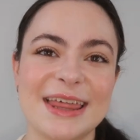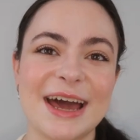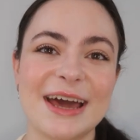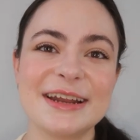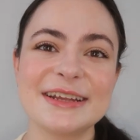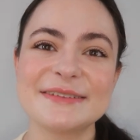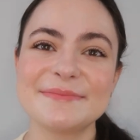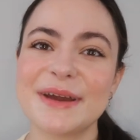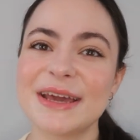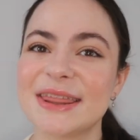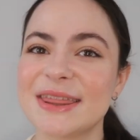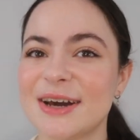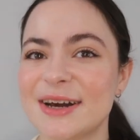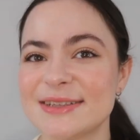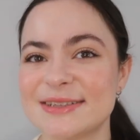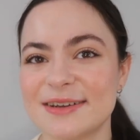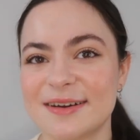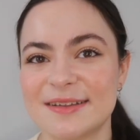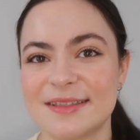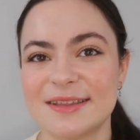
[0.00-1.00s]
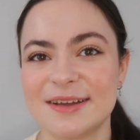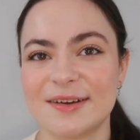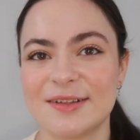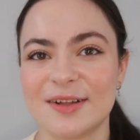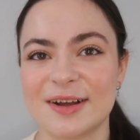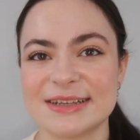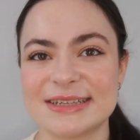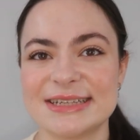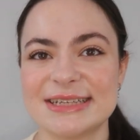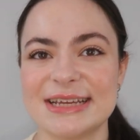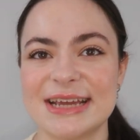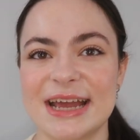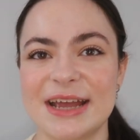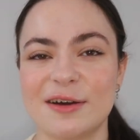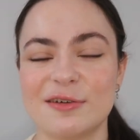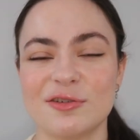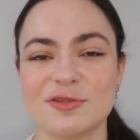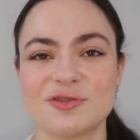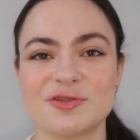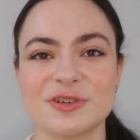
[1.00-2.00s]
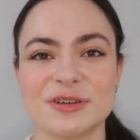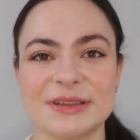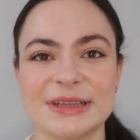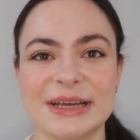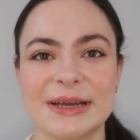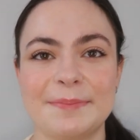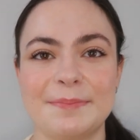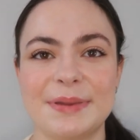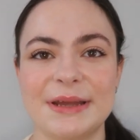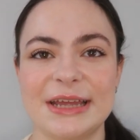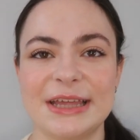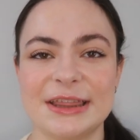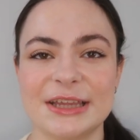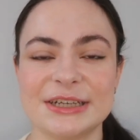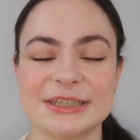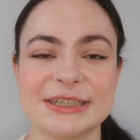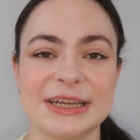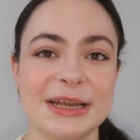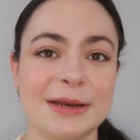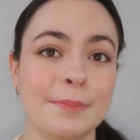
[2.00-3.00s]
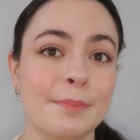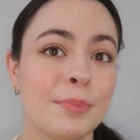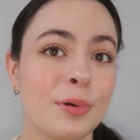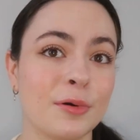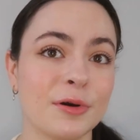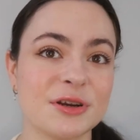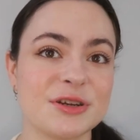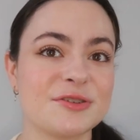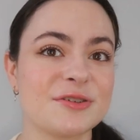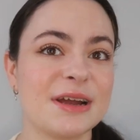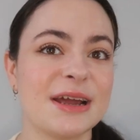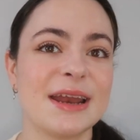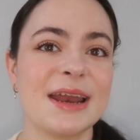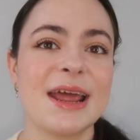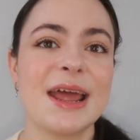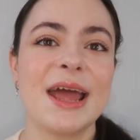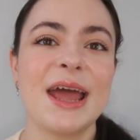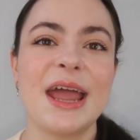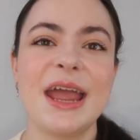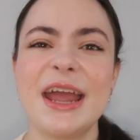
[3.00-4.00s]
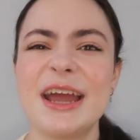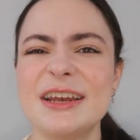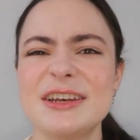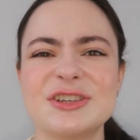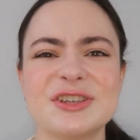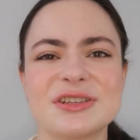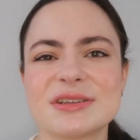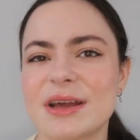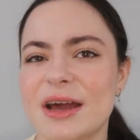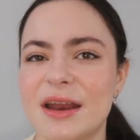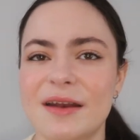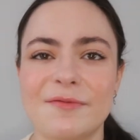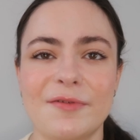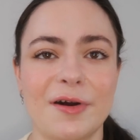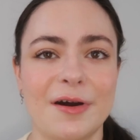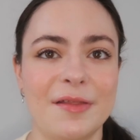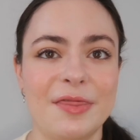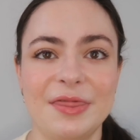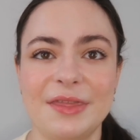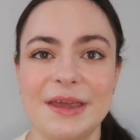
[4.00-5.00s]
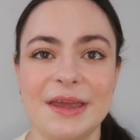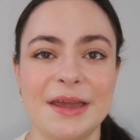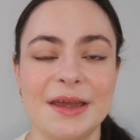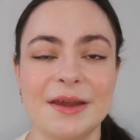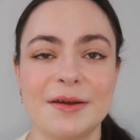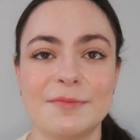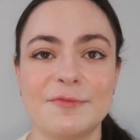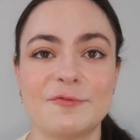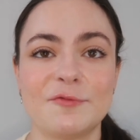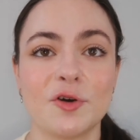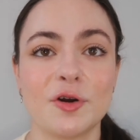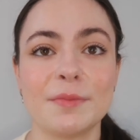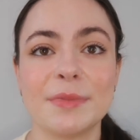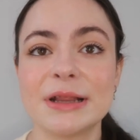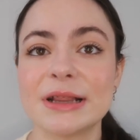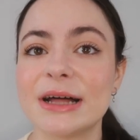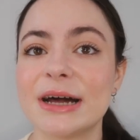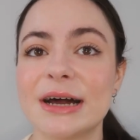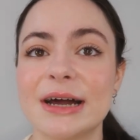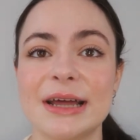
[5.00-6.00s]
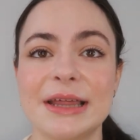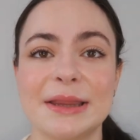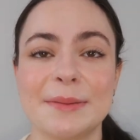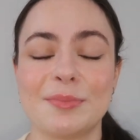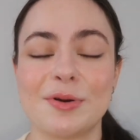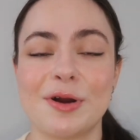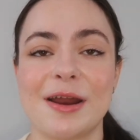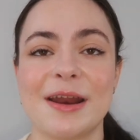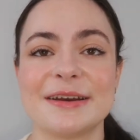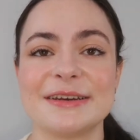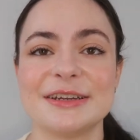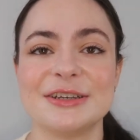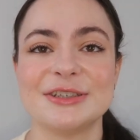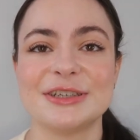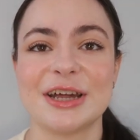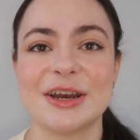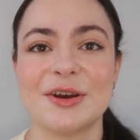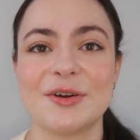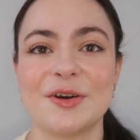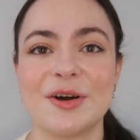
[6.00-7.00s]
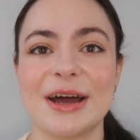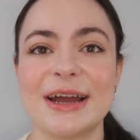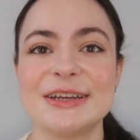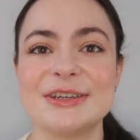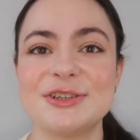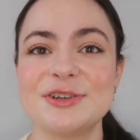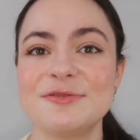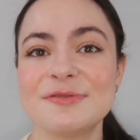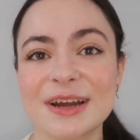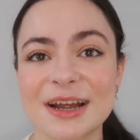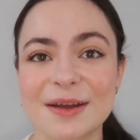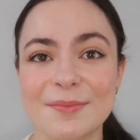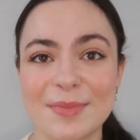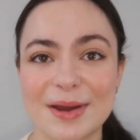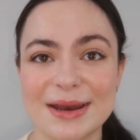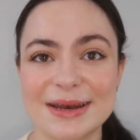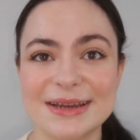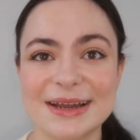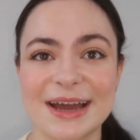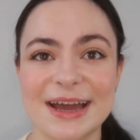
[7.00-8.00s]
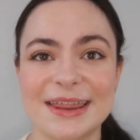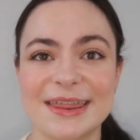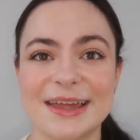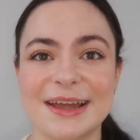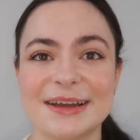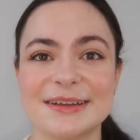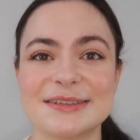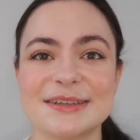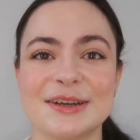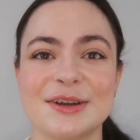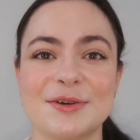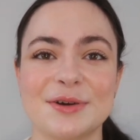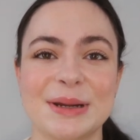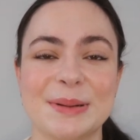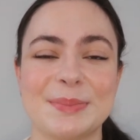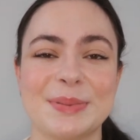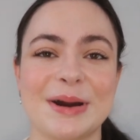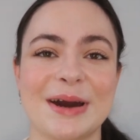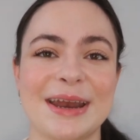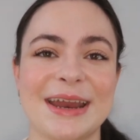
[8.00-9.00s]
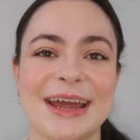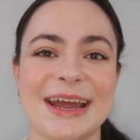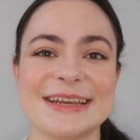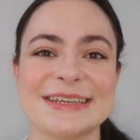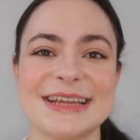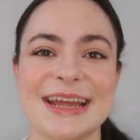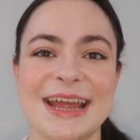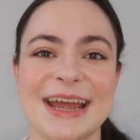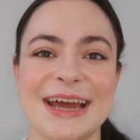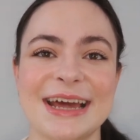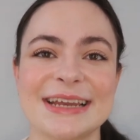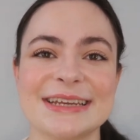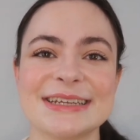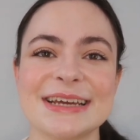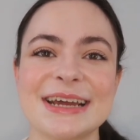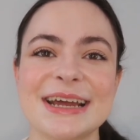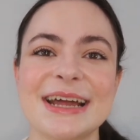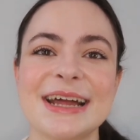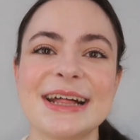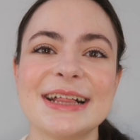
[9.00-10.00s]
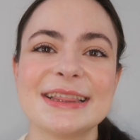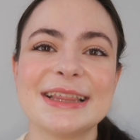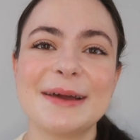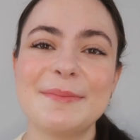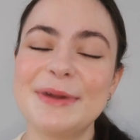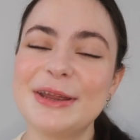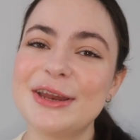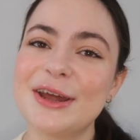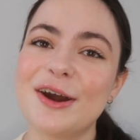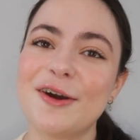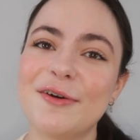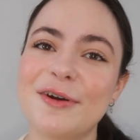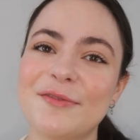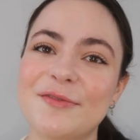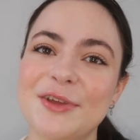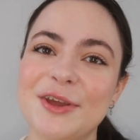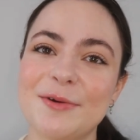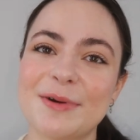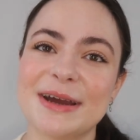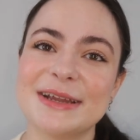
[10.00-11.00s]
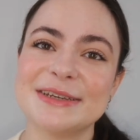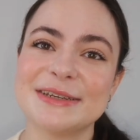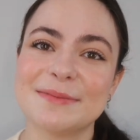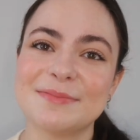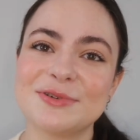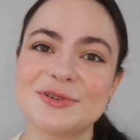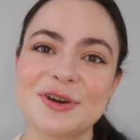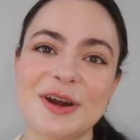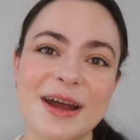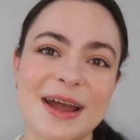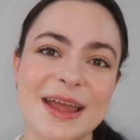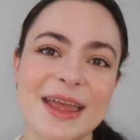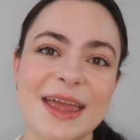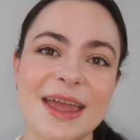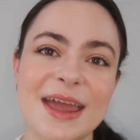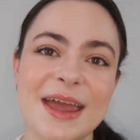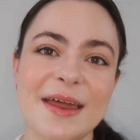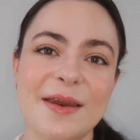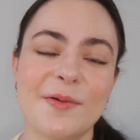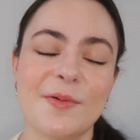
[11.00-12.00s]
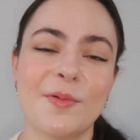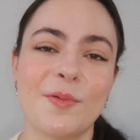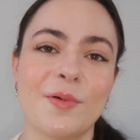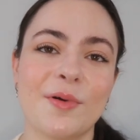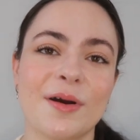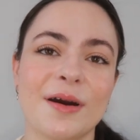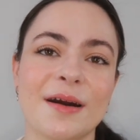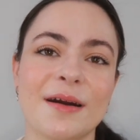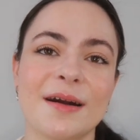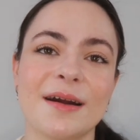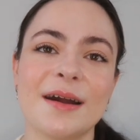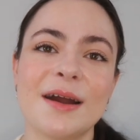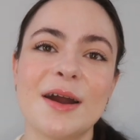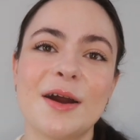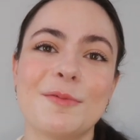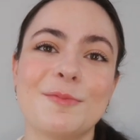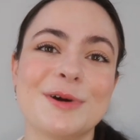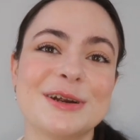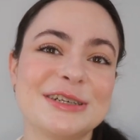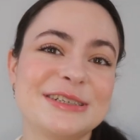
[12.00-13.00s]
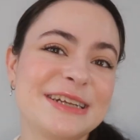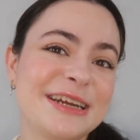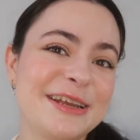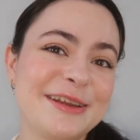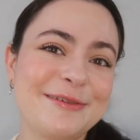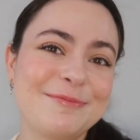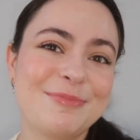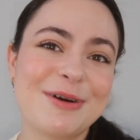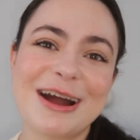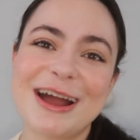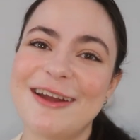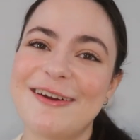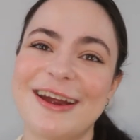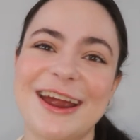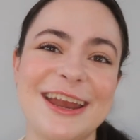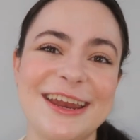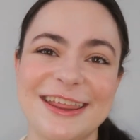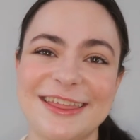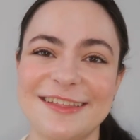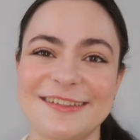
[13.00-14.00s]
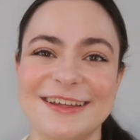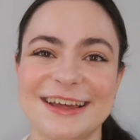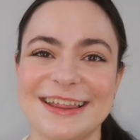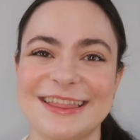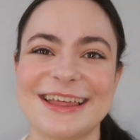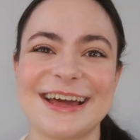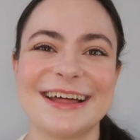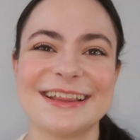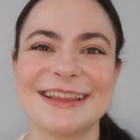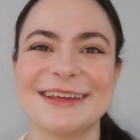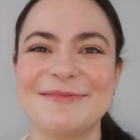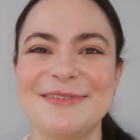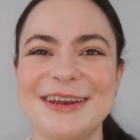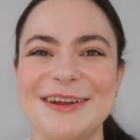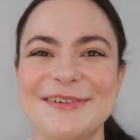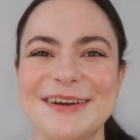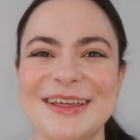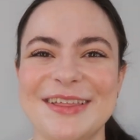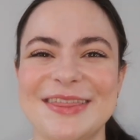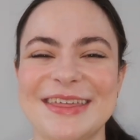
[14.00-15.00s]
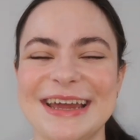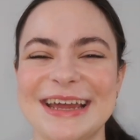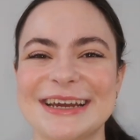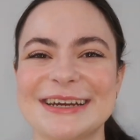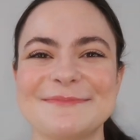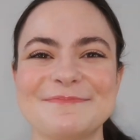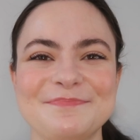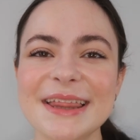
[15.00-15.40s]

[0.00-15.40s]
That is my thoughts on the Glossier Ultra Lip in the shade Portrait, and just kind of on the formula and the product in general. I do recommend it. I think it's a great product, and let me know if you end up trying it, or what shade you buy, or anything like that. Let me know what you think.